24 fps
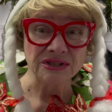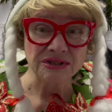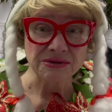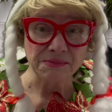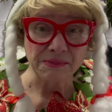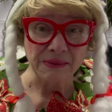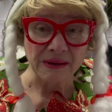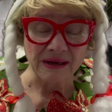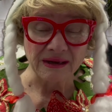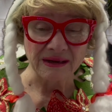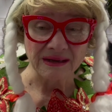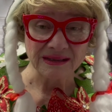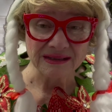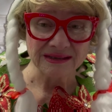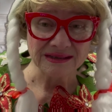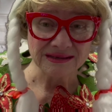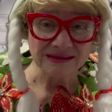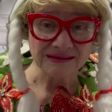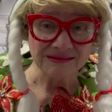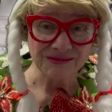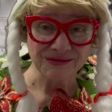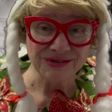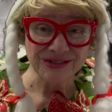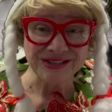
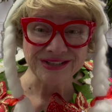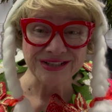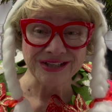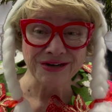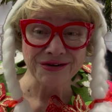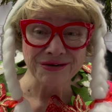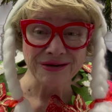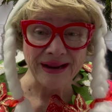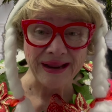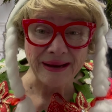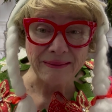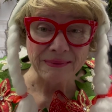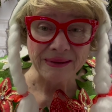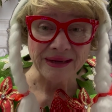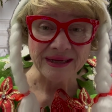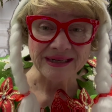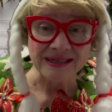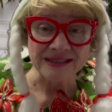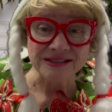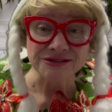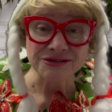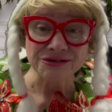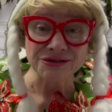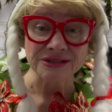box with their name on
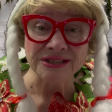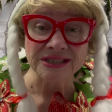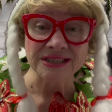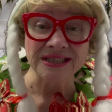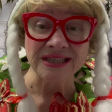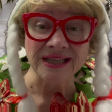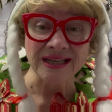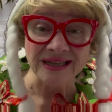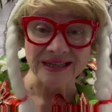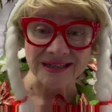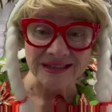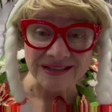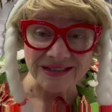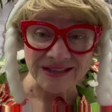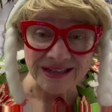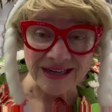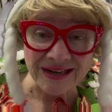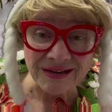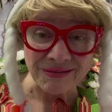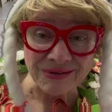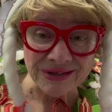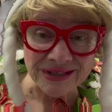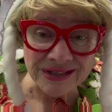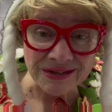it so that they could
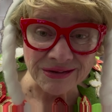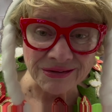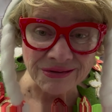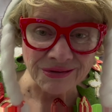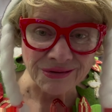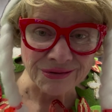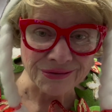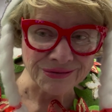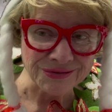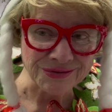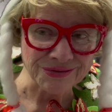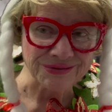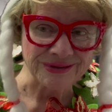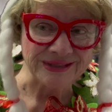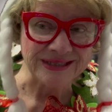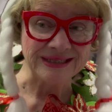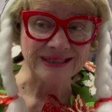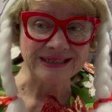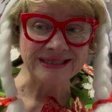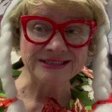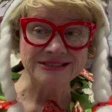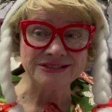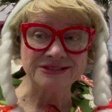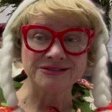decorate their own tree. At
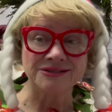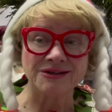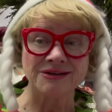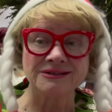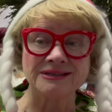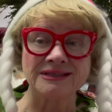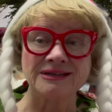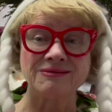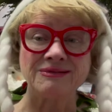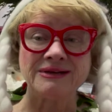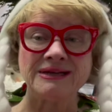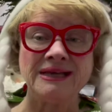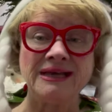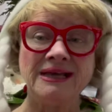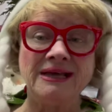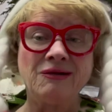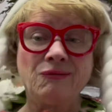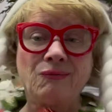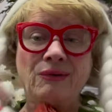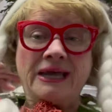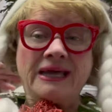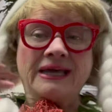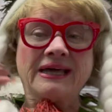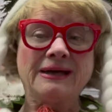least start that way.
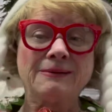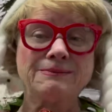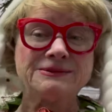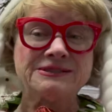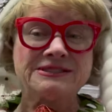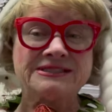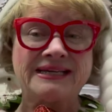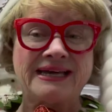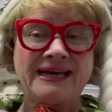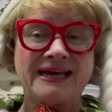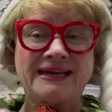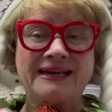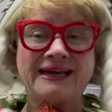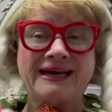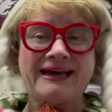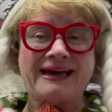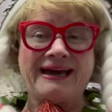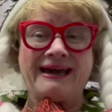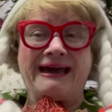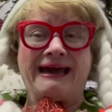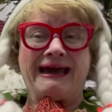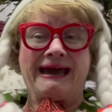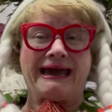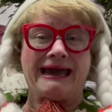Wake up, Santa!
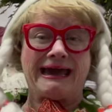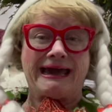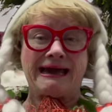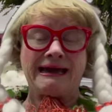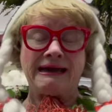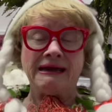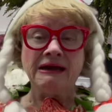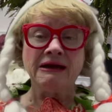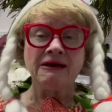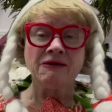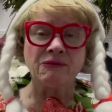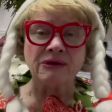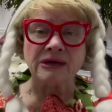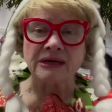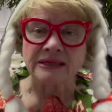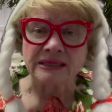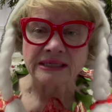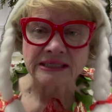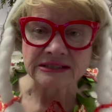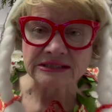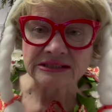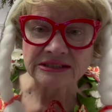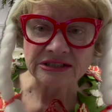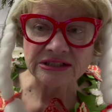Well,
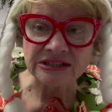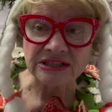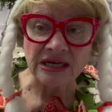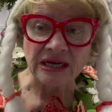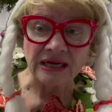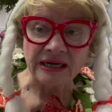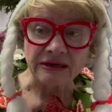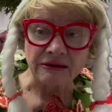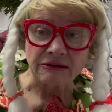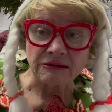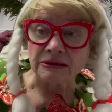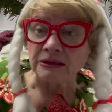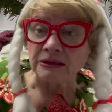he's tired.